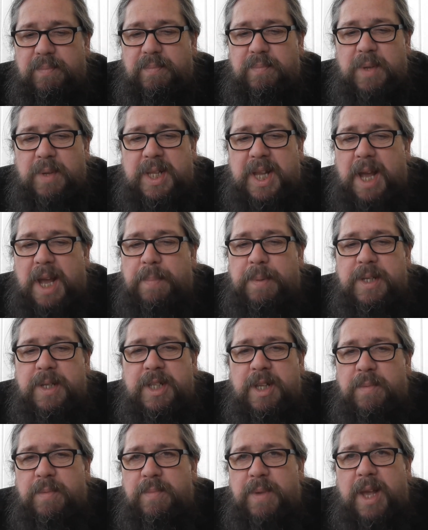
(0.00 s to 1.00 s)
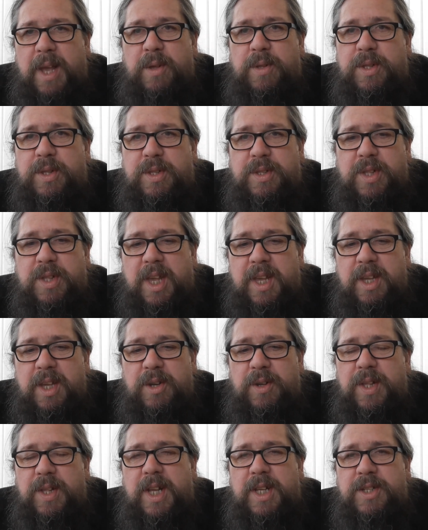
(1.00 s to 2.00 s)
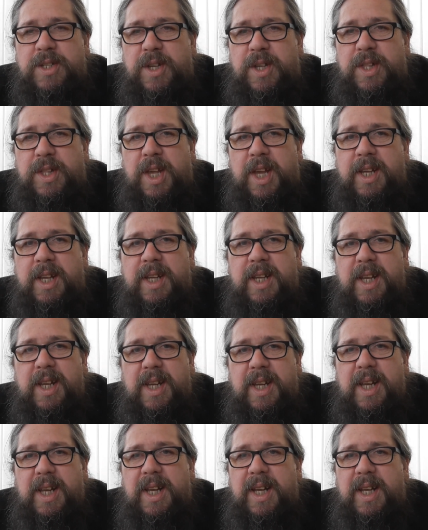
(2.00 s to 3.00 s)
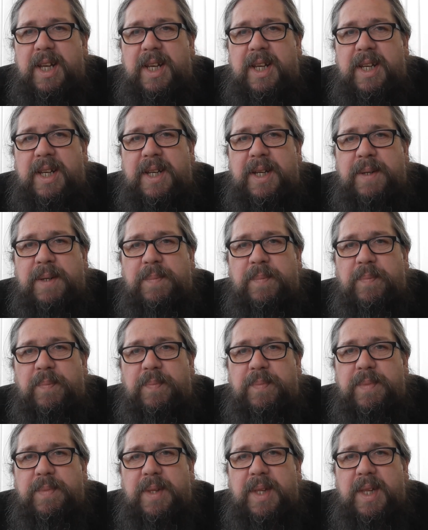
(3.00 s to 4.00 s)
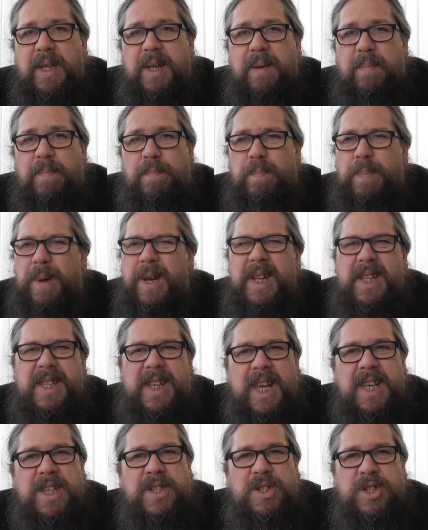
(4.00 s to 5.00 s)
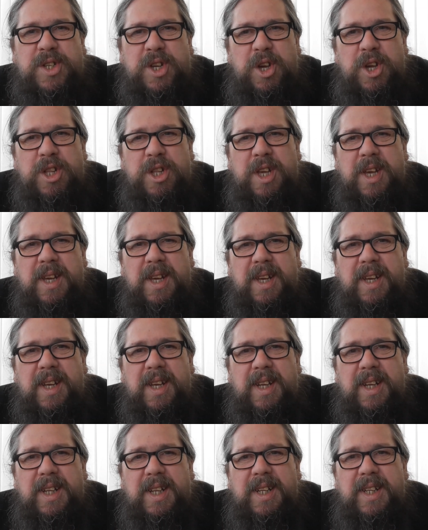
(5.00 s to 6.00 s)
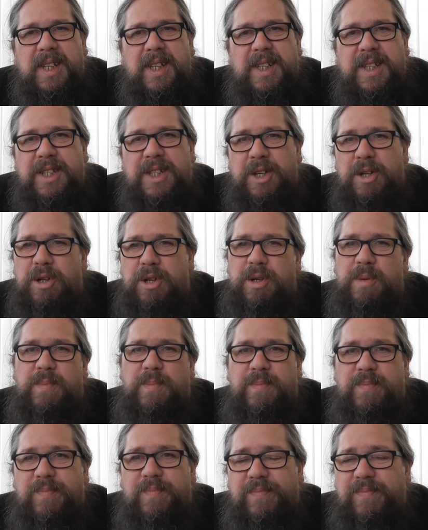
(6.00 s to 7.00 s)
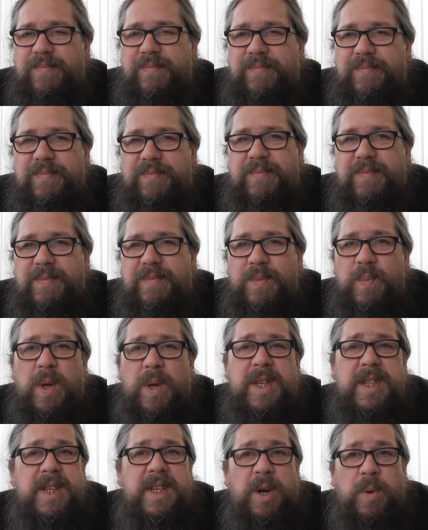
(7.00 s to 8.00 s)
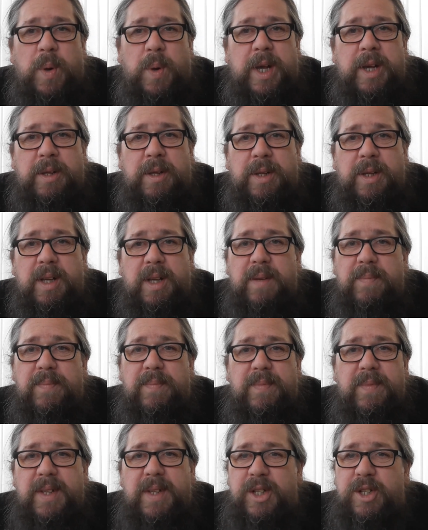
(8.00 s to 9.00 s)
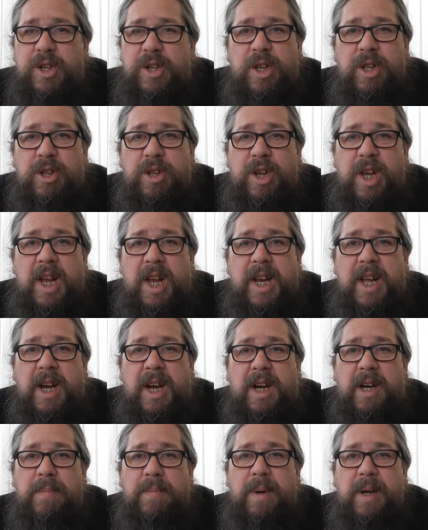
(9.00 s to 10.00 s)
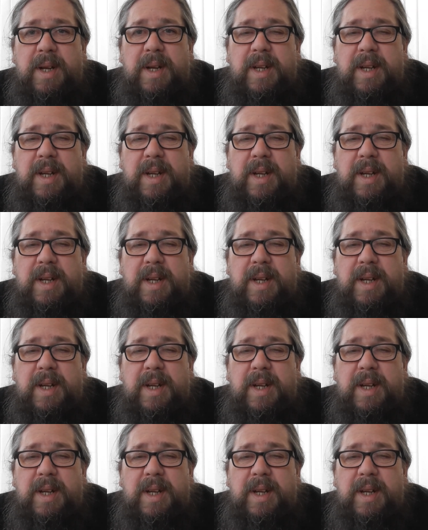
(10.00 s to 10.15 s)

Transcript: metabolism, health thing and all that sort of thing. But it tastes good. So once in a while shouldn't do any harm.